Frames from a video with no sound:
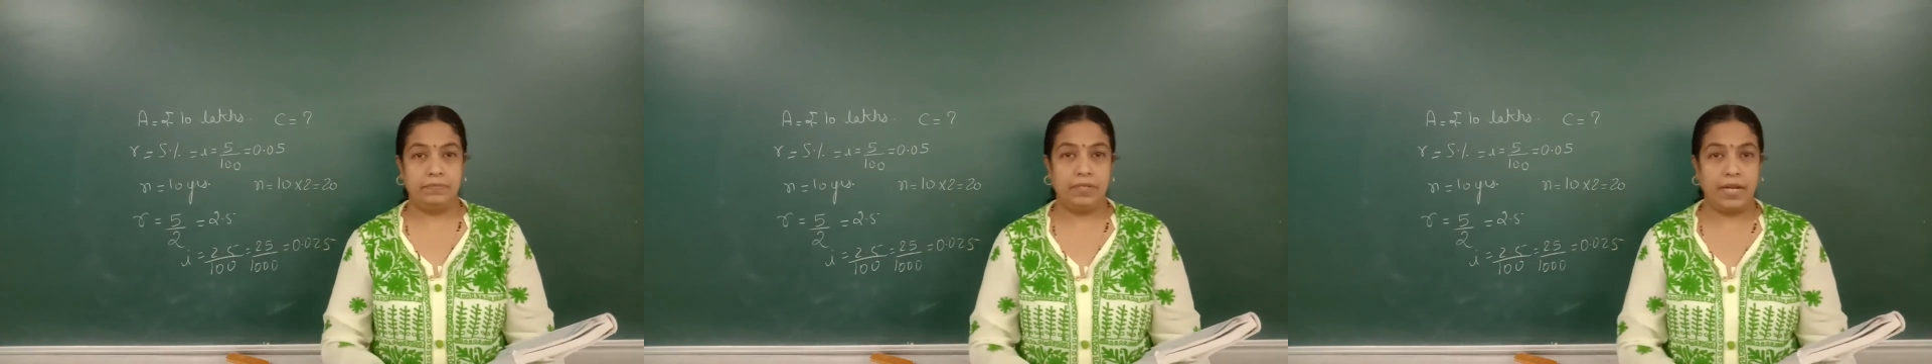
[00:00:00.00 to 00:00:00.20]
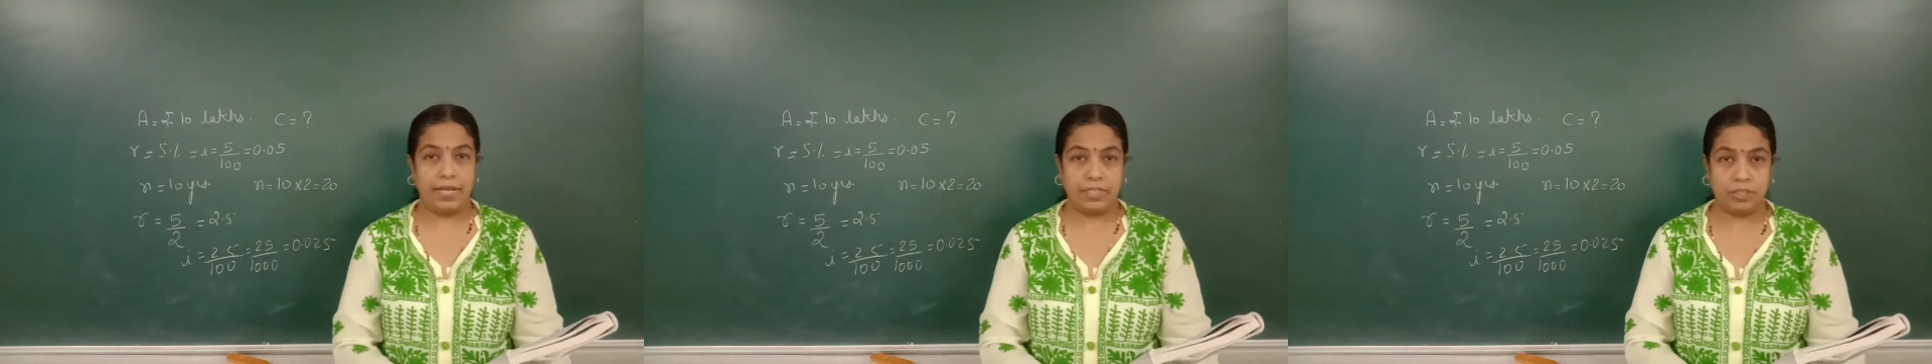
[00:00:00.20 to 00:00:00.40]

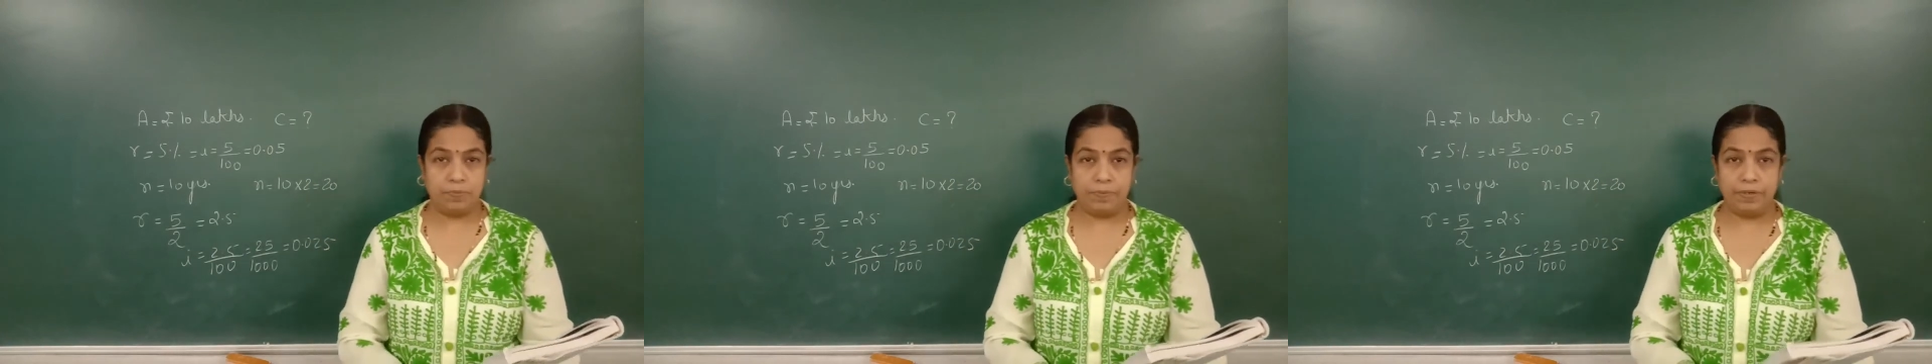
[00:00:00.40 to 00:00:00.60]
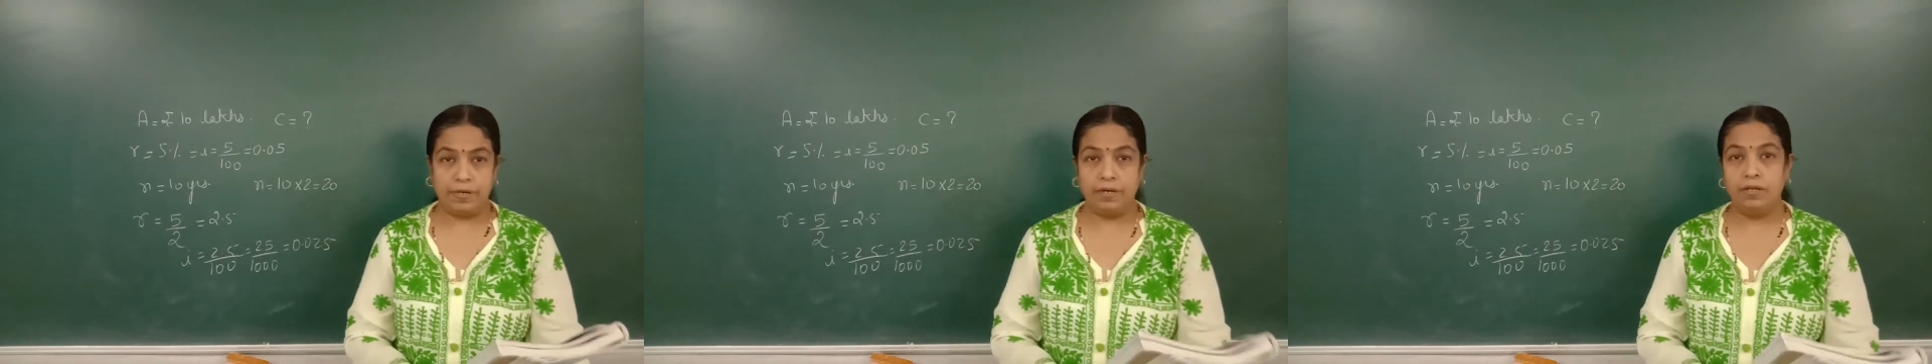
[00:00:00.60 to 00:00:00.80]

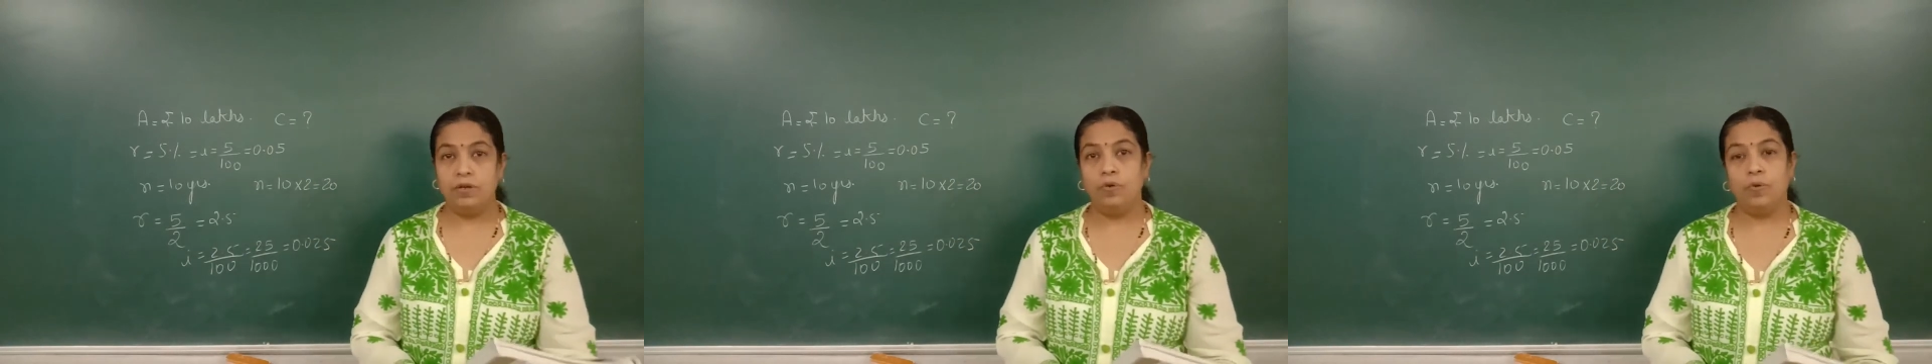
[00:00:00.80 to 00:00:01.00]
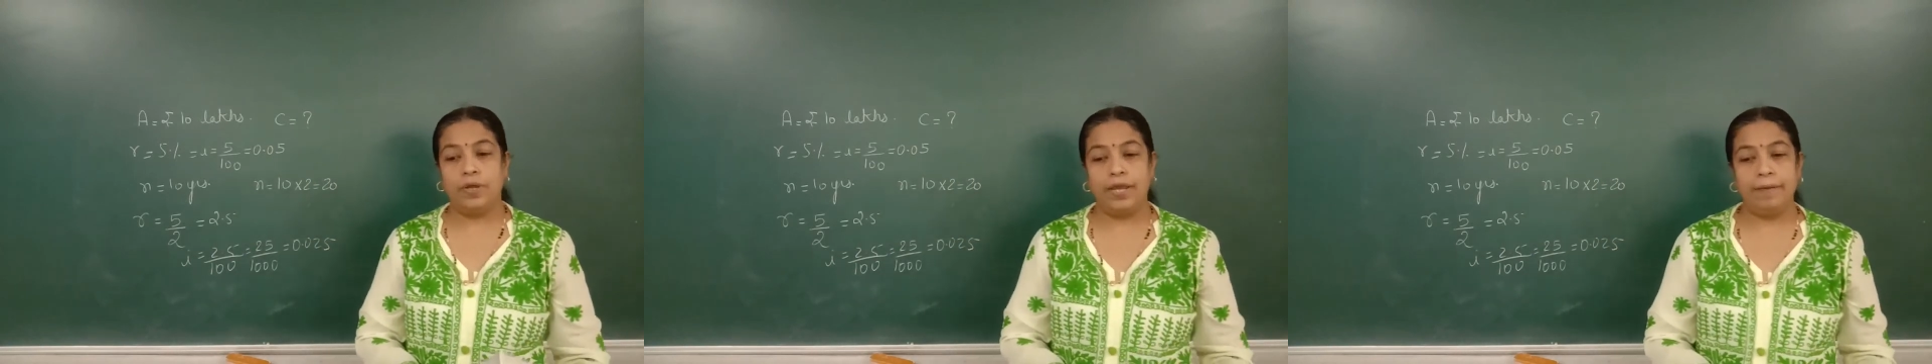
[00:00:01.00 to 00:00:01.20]
next period.
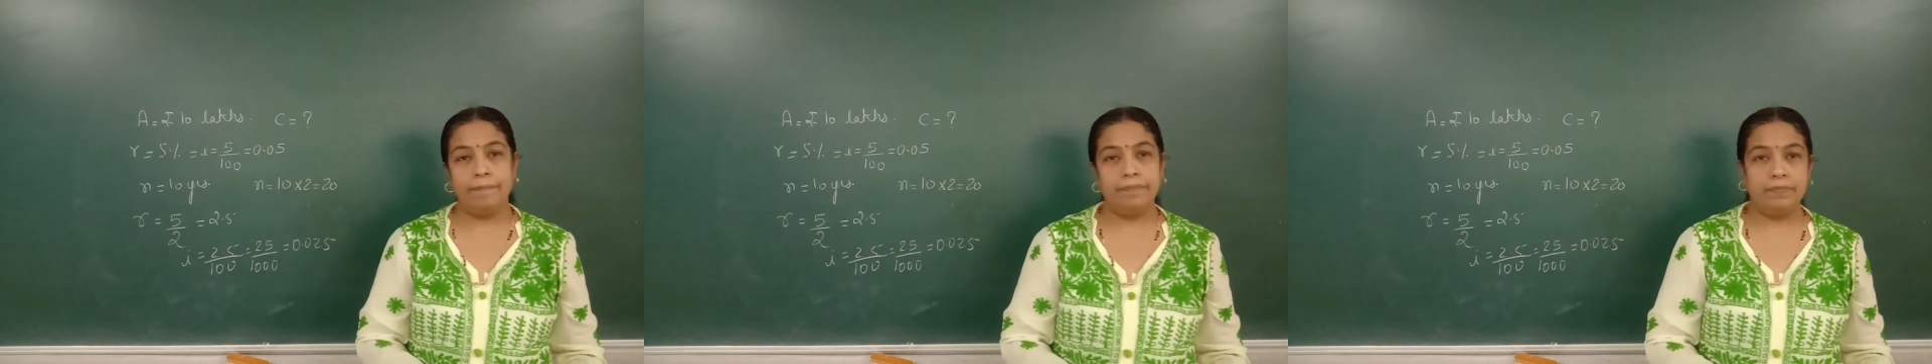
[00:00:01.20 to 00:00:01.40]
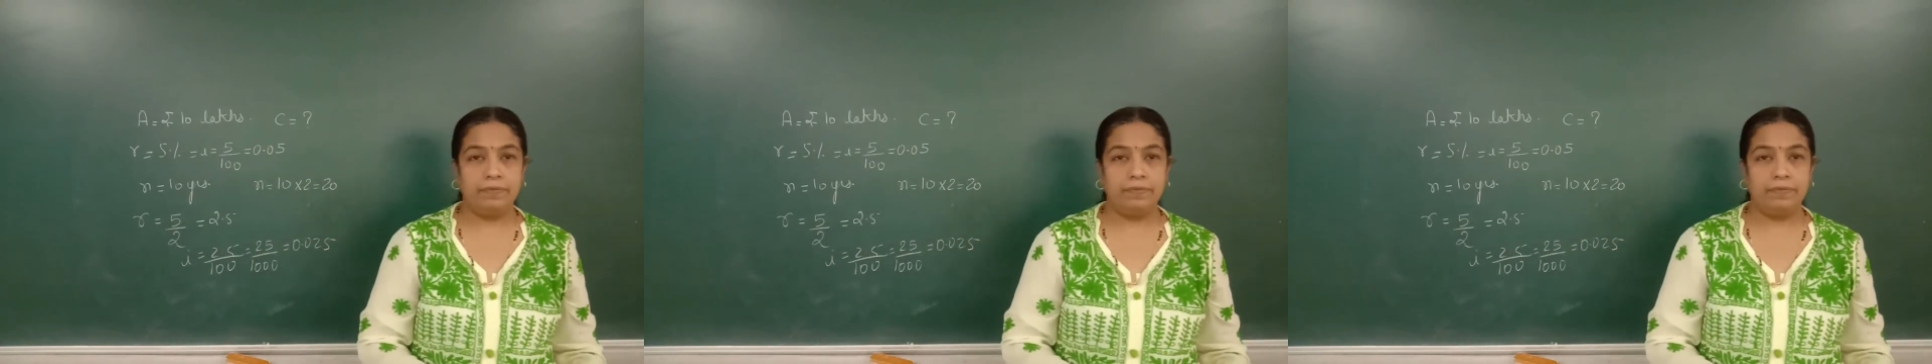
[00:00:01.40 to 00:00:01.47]
Okay.